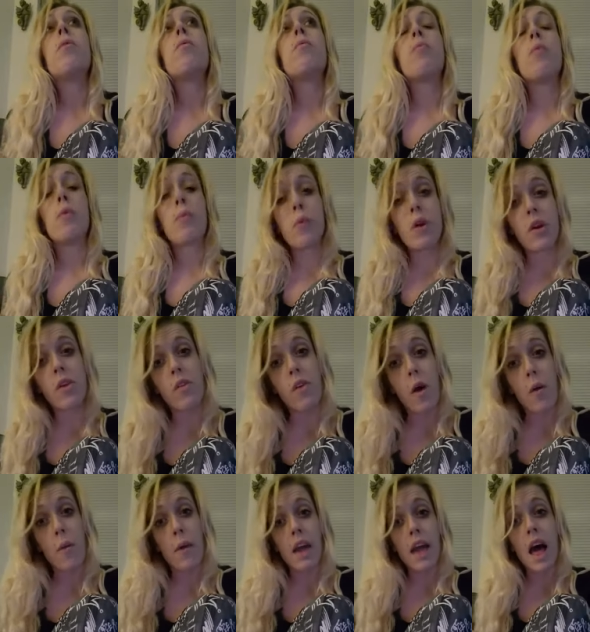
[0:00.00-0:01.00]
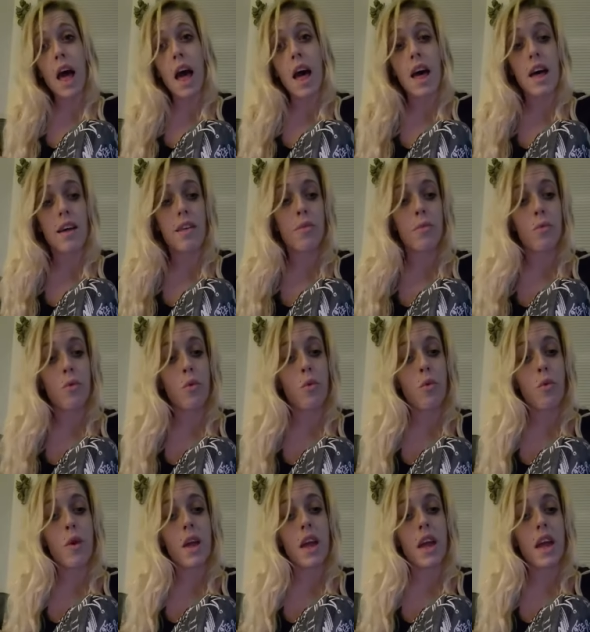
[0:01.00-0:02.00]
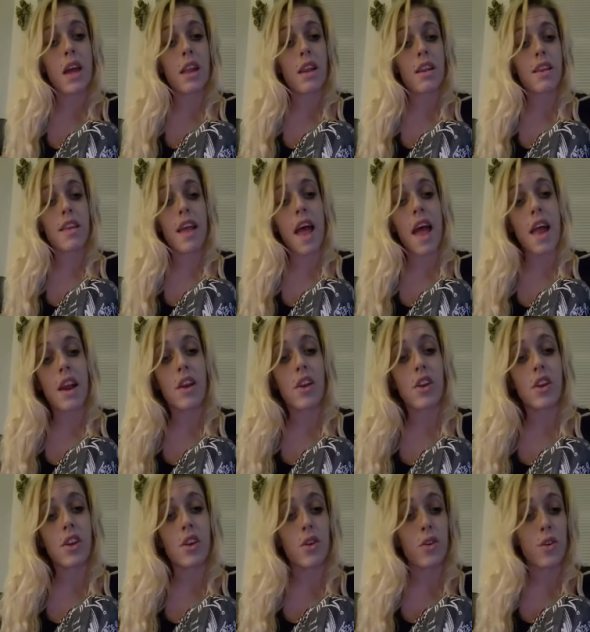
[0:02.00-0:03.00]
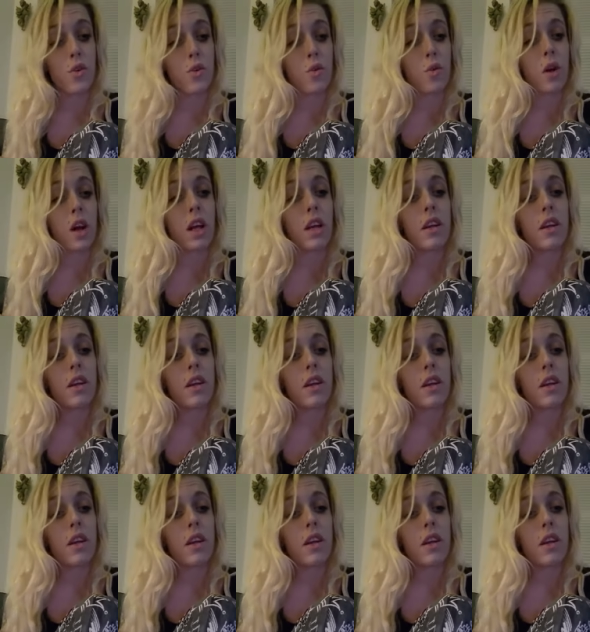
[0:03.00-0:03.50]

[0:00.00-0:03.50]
when we're growing up, we tend to